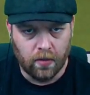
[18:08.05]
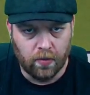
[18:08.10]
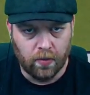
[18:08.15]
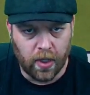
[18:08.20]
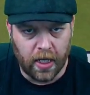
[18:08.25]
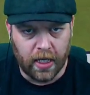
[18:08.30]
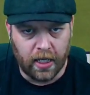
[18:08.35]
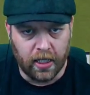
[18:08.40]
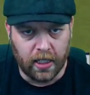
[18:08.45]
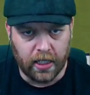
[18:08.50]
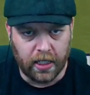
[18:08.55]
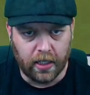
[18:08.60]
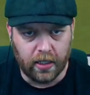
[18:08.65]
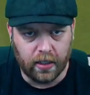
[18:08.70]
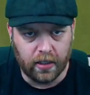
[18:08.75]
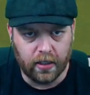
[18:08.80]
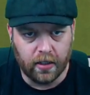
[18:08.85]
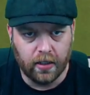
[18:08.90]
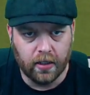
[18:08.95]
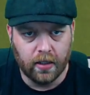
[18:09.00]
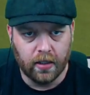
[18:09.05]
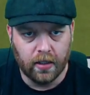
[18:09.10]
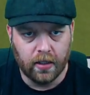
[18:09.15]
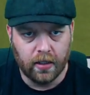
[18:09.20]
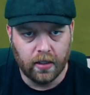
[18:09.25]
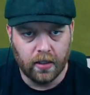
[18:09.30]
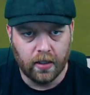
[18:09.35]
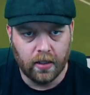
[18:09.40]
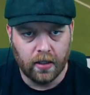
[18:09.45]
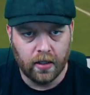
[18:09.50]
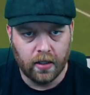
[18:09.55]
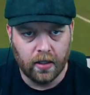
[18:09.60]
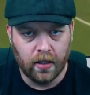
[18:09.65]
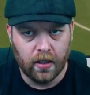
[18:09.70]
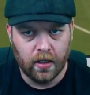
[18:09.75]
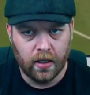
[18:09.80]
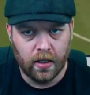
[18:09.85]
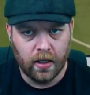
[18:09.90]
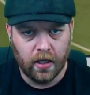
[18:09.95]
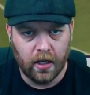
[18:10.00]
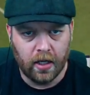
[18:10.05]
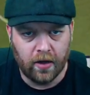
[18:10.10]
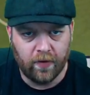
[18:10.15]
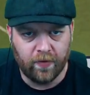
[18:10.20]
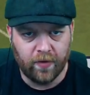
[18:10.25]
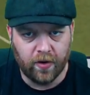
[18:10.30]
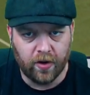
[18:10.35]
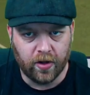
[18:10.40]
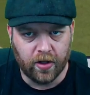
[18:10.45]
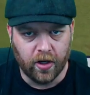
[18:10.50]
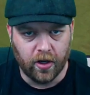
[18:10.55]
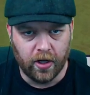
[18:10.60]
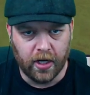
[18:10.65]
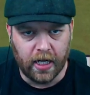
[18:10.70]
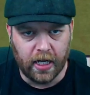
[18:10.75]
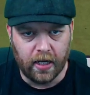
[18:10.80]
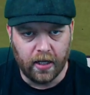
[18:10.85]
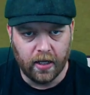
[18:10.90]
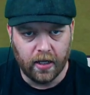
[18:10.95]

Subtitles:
Bailey. Up for O'Connor.